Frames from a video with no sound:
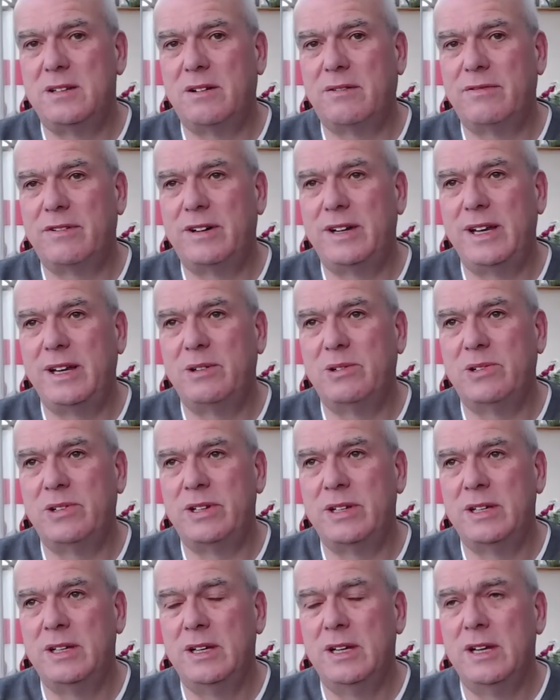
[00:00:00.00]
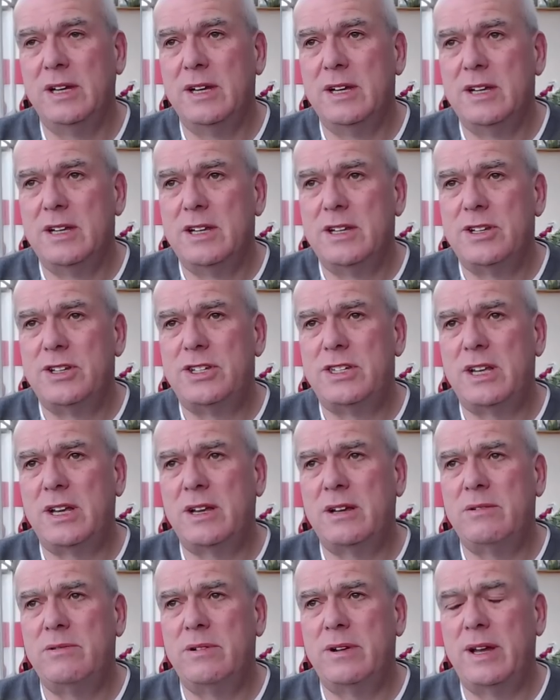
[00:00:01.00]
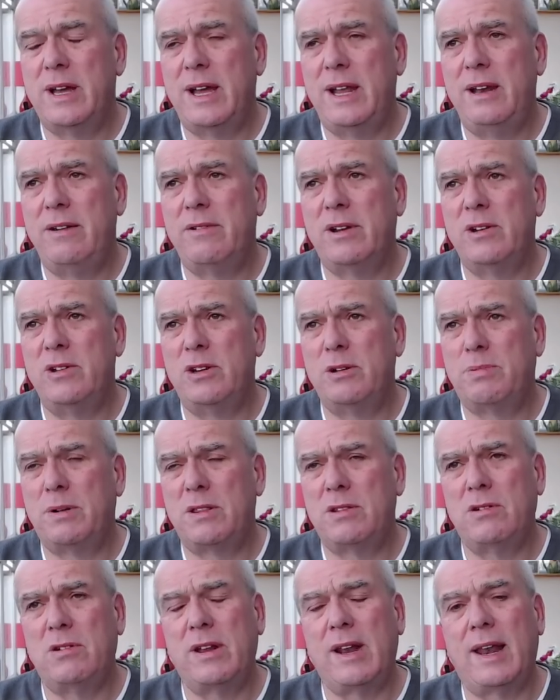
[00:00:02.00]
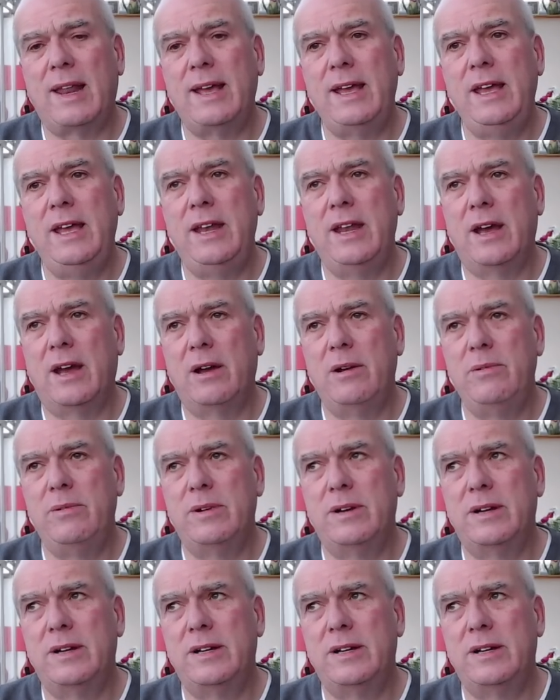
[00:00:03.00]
not very good. So any road up, I thought I'd let you know.